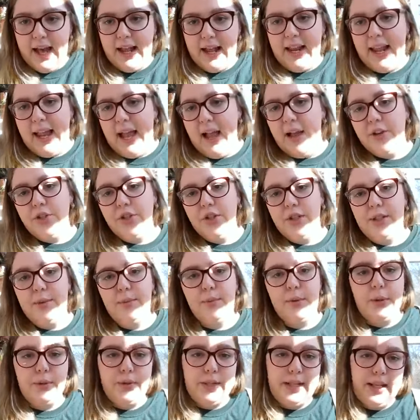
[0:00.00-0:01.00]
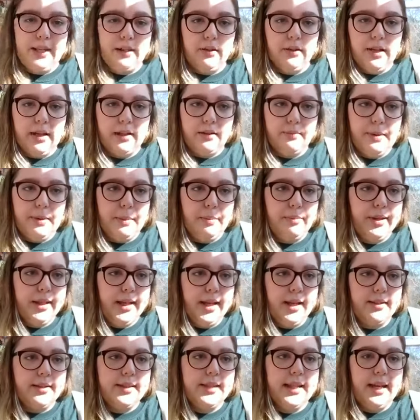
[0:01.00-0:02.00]
and I actually rotate a lot of my
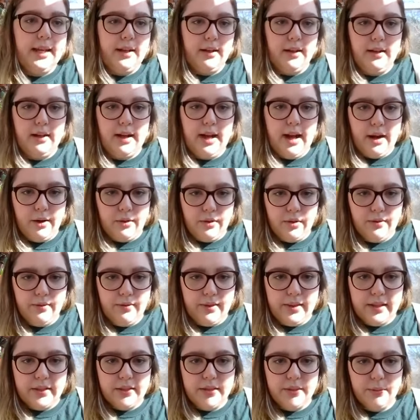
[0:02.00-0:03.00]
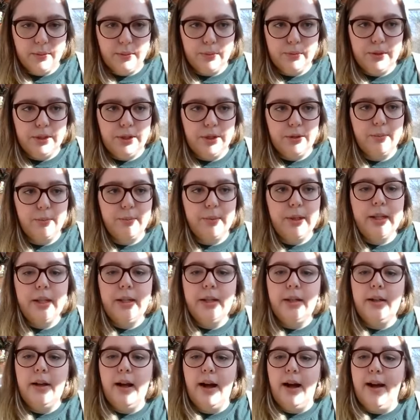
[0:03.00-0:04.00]
plants in and out of this room
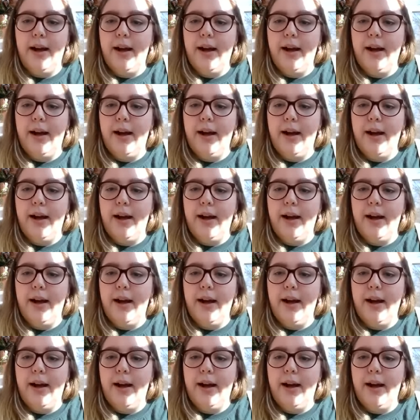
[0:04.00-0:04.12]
